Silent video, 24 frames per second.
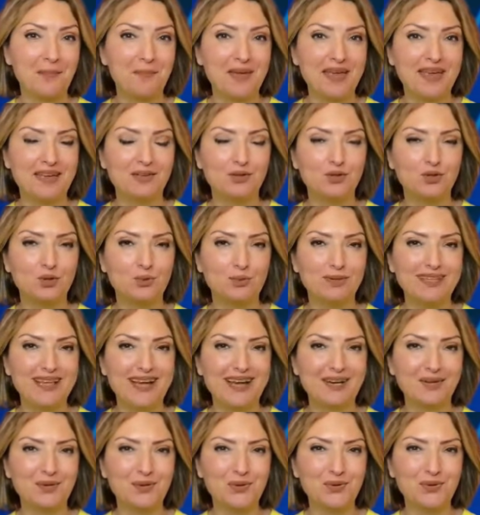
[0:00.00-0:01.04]
according to your
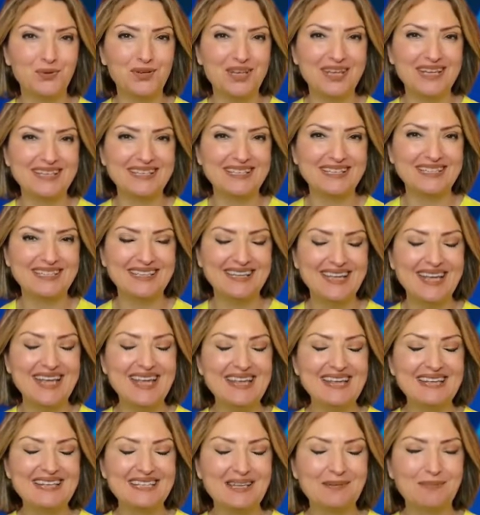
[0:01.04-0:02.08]
rising sign?
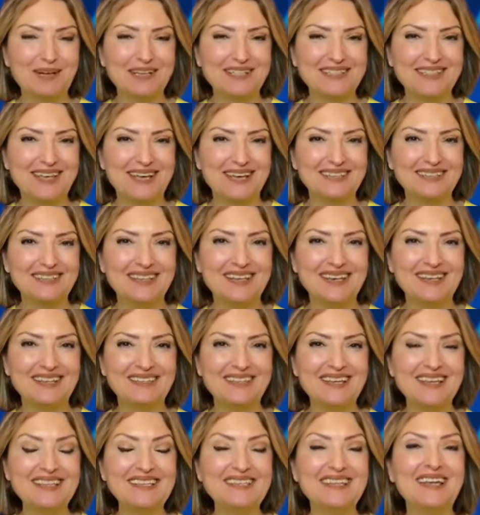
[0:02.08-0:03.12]
We
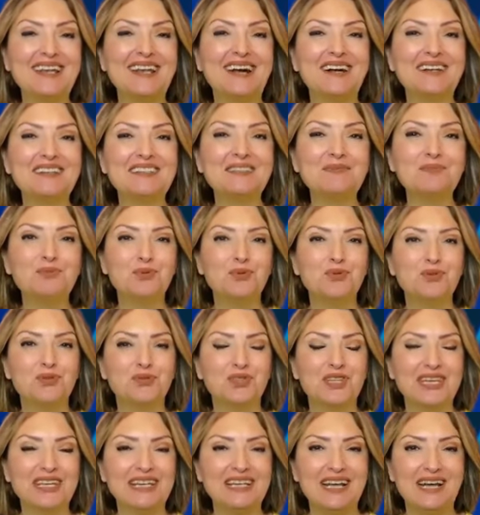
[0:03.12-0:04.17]
astrologers always make our
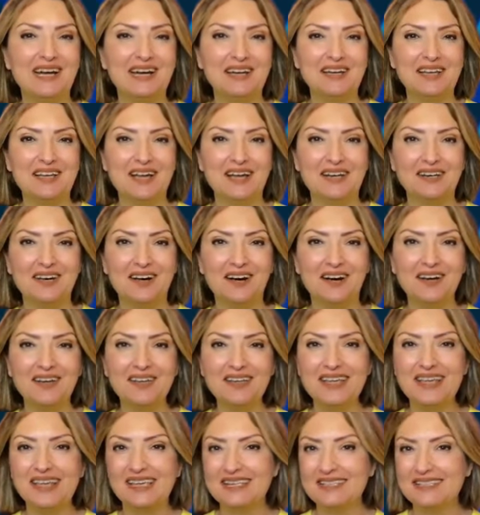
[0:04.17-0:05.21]
predictions
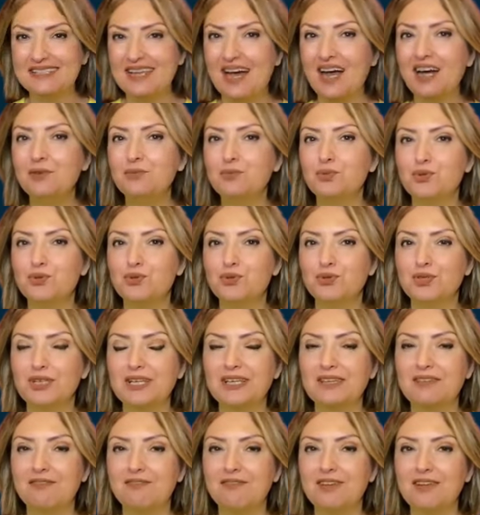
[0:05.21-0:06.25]
according to rising
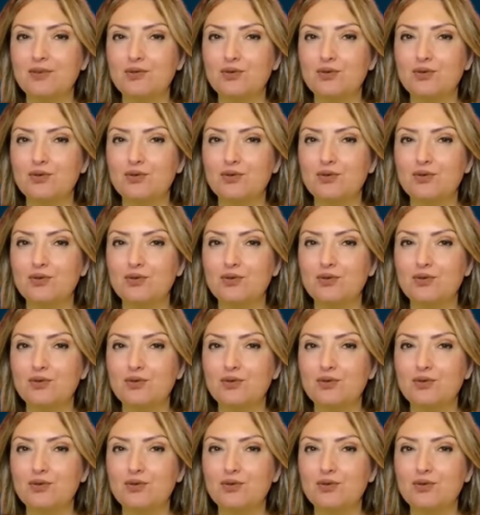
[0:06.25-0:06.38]
sign.